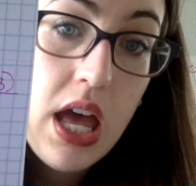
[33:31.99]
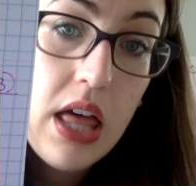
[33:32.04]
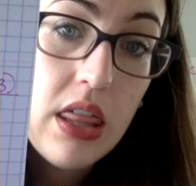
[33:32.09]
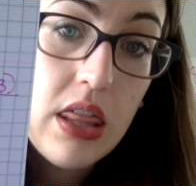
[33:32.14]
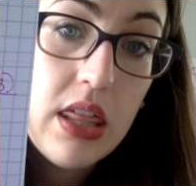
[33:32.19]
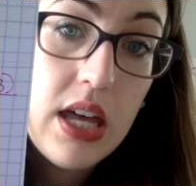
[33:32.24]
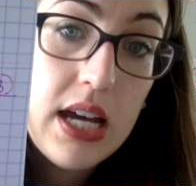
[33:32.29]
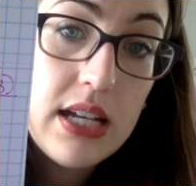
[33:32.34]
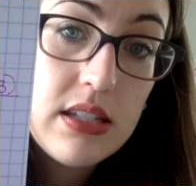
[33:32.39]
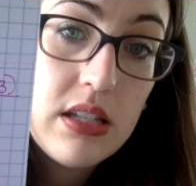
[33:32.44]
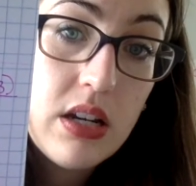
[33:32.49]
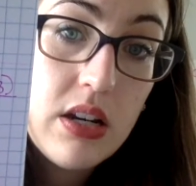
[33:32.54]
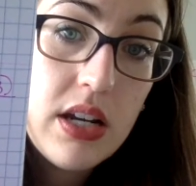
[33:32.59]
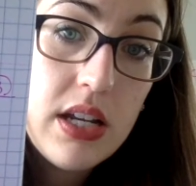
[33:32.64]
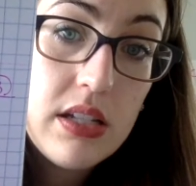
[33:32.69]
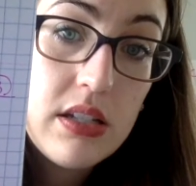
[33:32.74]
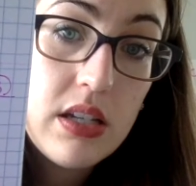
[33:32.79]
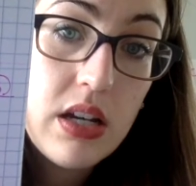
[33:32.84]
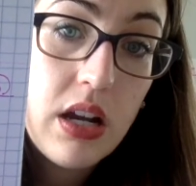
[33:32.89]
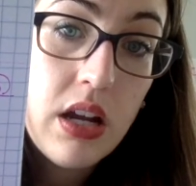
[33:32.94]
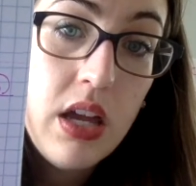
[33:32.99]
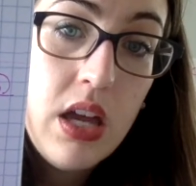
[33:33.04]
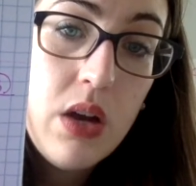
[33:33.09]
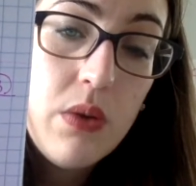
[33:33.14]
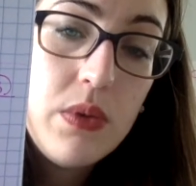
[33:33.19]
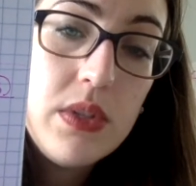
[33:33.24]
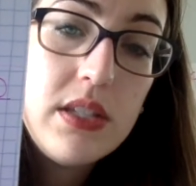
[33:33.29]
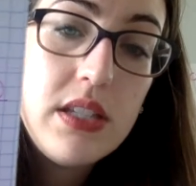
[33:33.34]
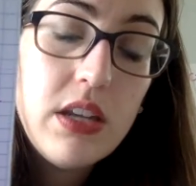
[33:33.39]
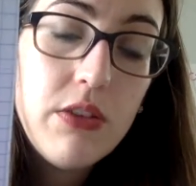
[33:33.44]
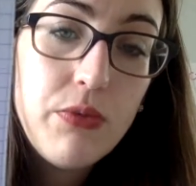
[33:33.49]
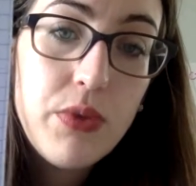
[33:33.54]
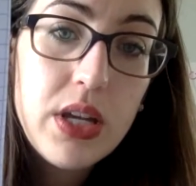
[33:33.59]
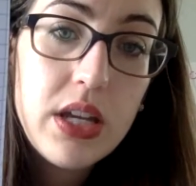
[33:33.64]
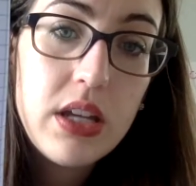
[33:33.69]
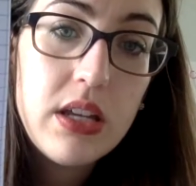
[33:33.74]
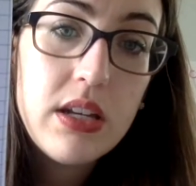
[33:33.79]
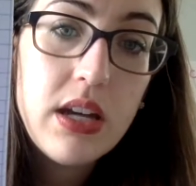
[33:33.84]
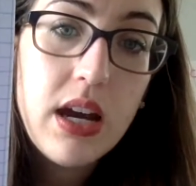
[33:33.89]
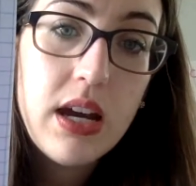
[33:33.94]
That's our answer. We'd see if we
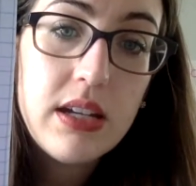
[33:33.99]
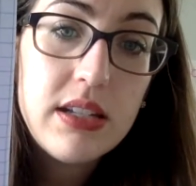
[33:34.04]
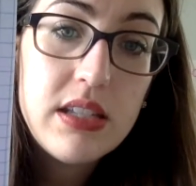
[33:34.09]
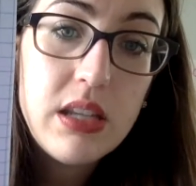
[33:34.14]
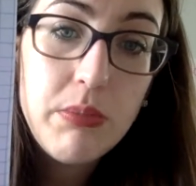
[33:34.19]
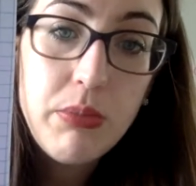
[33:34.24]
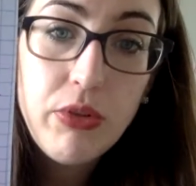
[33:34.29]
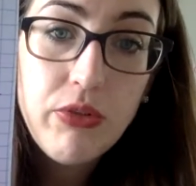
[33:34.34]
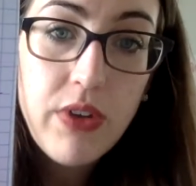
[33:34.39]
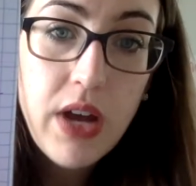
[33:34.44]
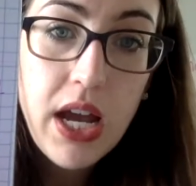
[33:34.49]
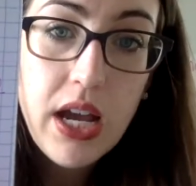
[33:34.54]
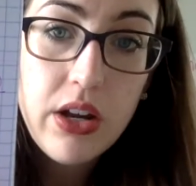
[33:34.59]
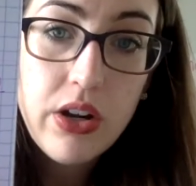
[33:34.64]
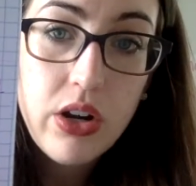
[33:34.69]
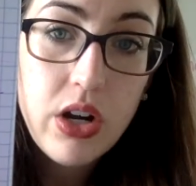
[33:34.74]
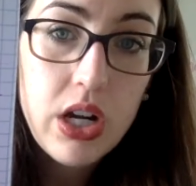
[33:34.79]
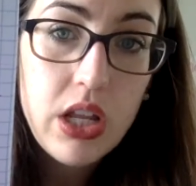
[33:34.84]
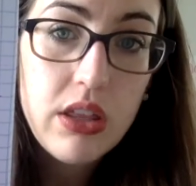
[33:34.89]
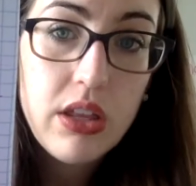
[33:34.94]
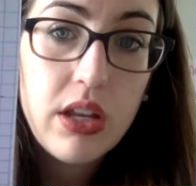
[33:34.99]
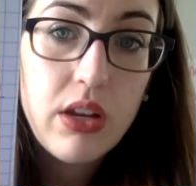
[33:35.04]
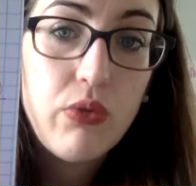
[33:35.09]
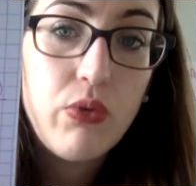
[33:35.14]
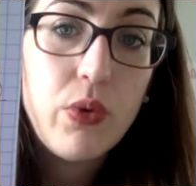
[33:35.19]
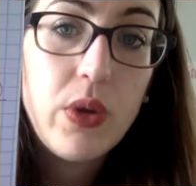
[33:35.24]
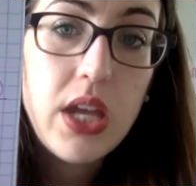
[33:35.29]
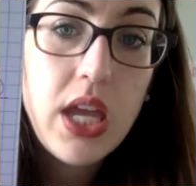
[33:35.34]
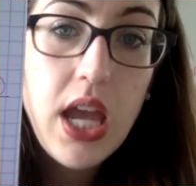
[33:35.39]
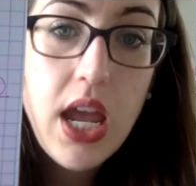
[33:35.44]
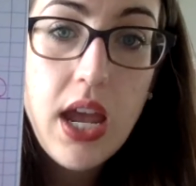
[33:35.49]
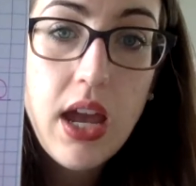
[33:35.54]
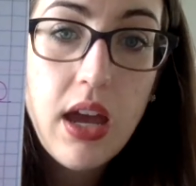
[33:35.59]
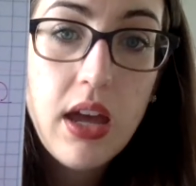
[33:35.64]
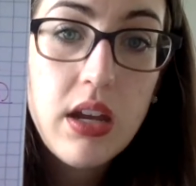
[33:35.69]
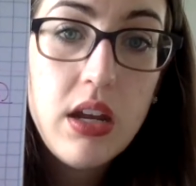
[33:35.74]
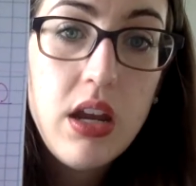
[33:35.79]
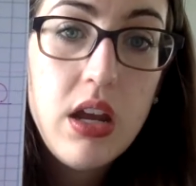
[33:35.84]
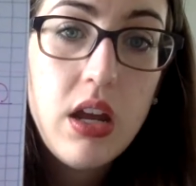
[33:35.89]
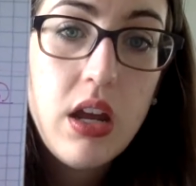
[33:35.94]
can simplify it or anything if we
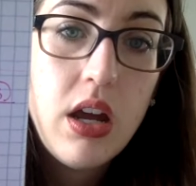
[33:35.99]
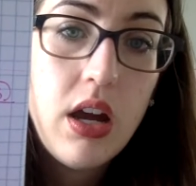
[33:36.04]
can.